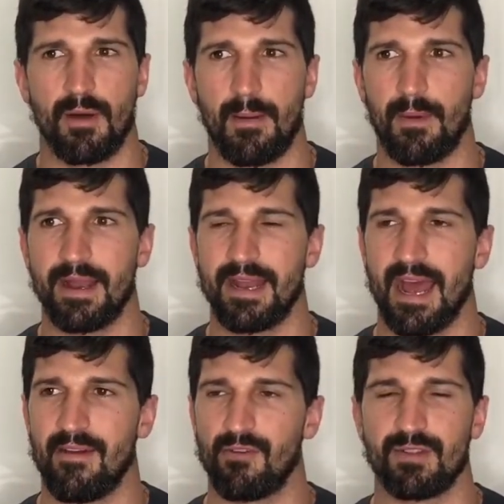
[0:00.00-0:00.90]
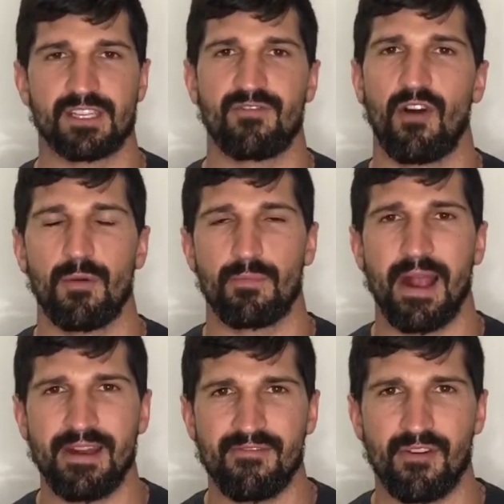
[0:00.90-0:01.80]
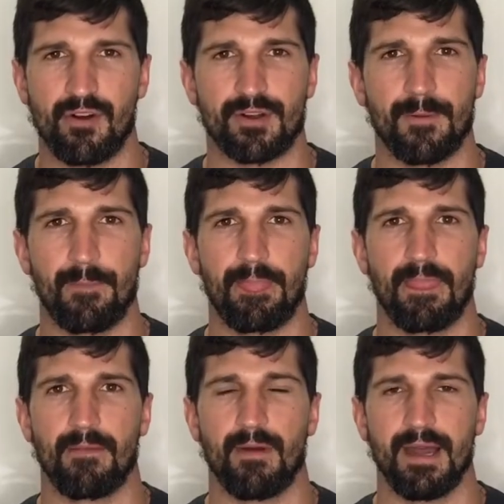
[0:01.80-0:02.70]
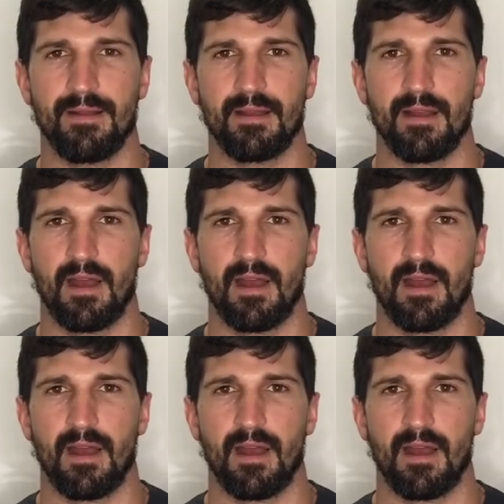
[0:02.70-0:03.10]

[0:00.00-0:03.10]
I mightn't have all this fog, brain fog, right?